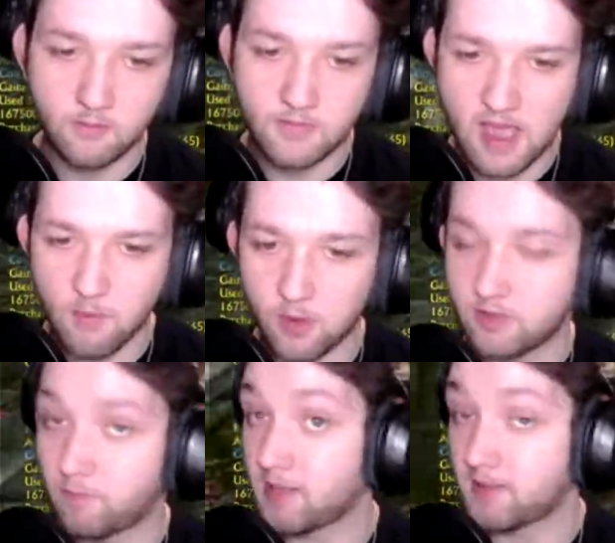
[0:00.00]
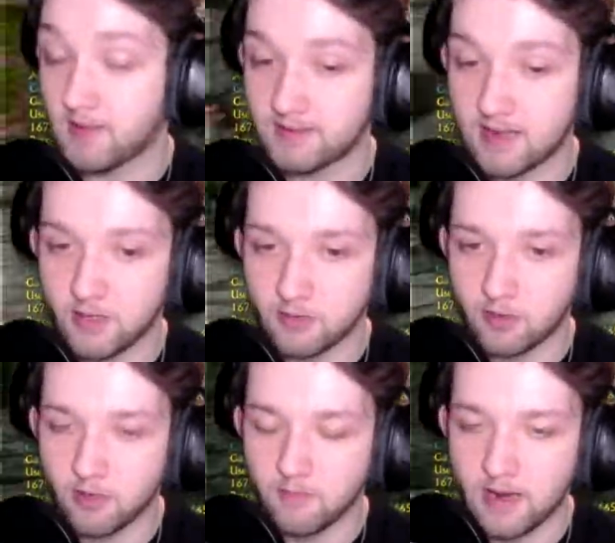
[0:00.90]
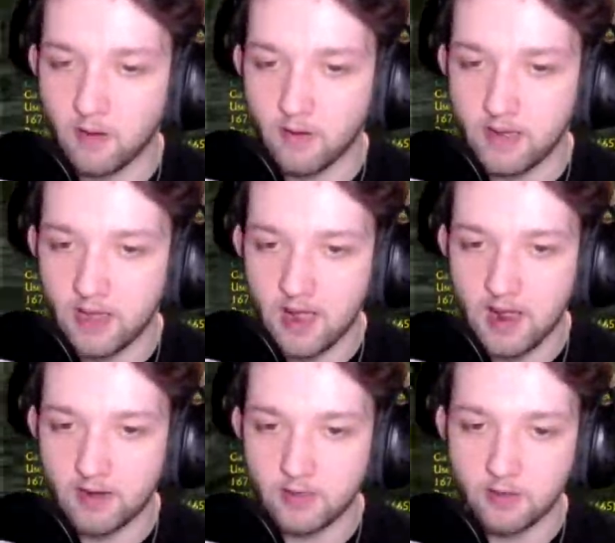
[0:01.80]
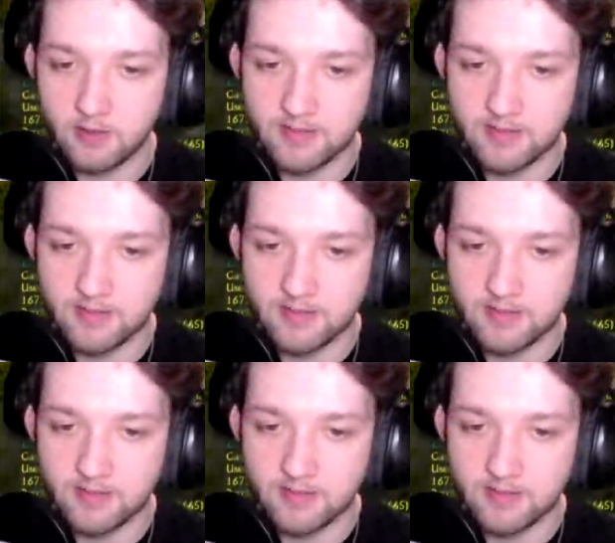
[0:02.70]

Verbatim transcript: Yeah, and once you've planted that down, you want to come back over here and you can